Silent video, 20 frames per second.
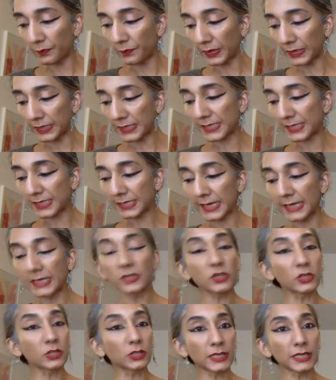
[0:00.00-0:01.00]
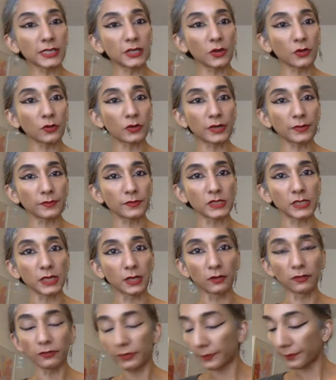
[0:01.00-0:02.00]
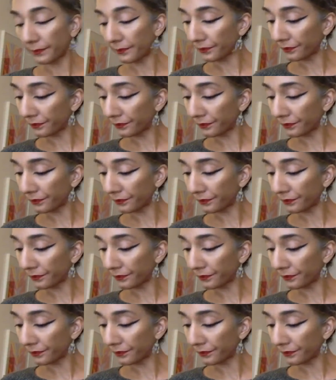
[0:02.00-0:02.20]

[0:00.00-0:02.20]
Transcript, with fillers: but slenderly known himself.